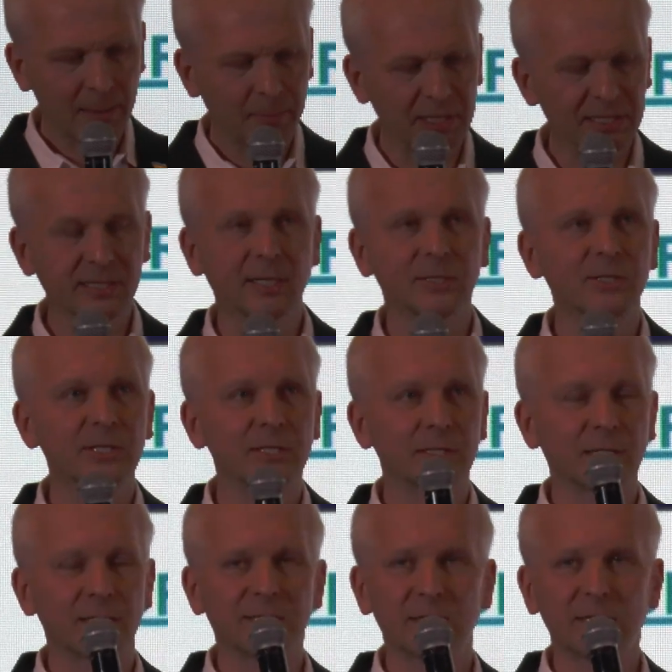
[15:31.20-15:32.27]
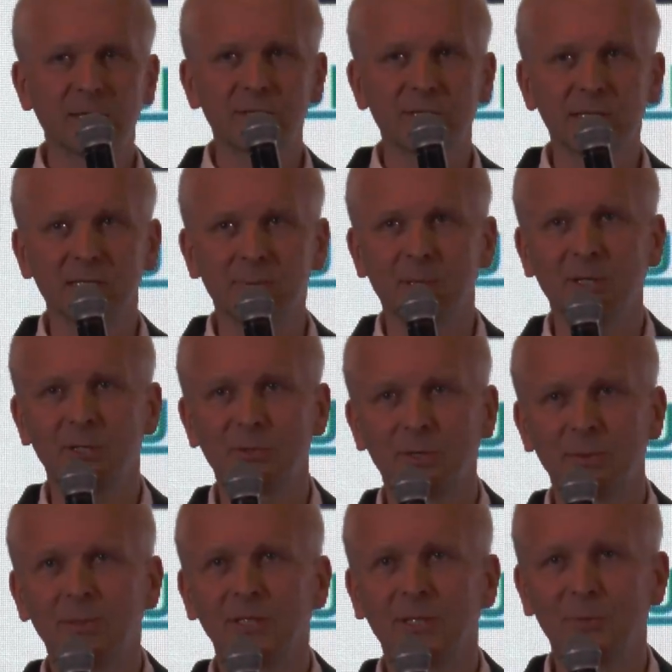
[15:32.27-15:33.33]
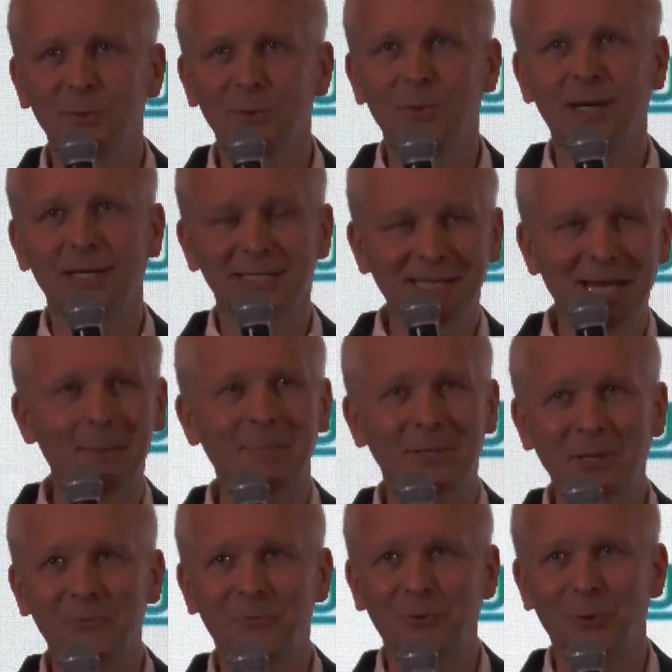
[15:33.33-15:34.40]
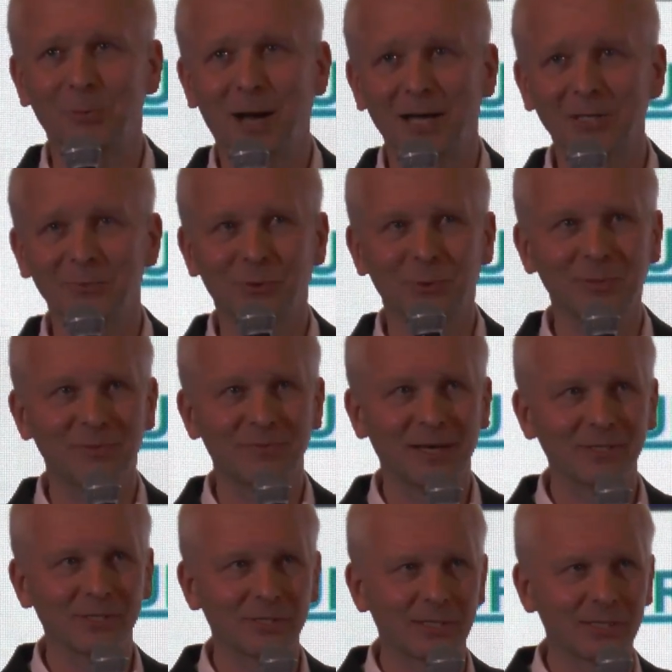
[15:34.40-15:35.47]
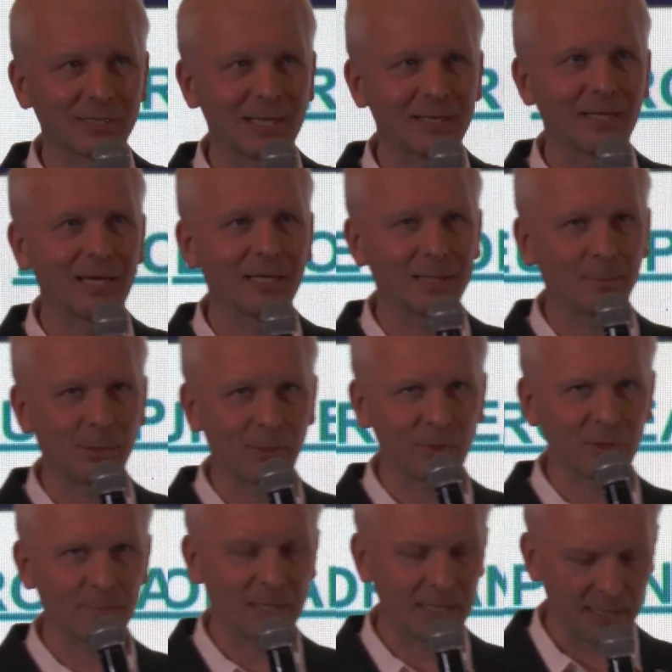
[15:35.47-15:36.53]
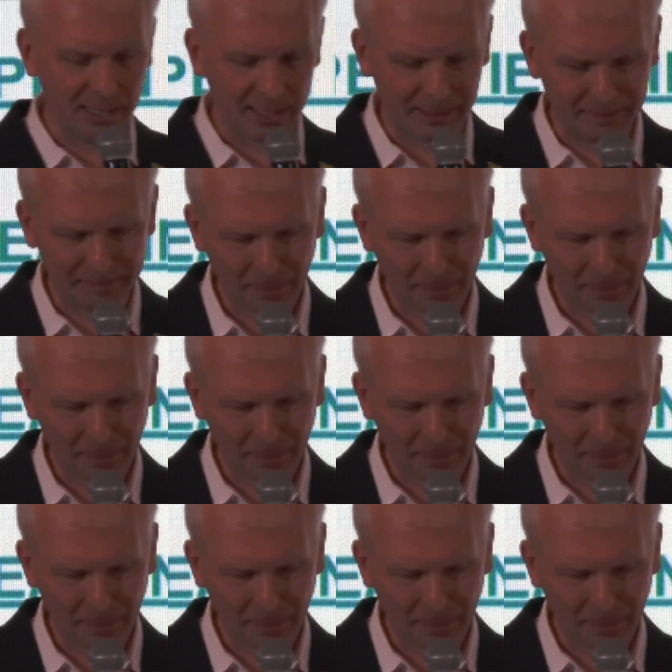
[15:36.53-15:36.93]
please consider this, because rebuild of Ukraine is happening from us, from investors and the entrepreneurs being here.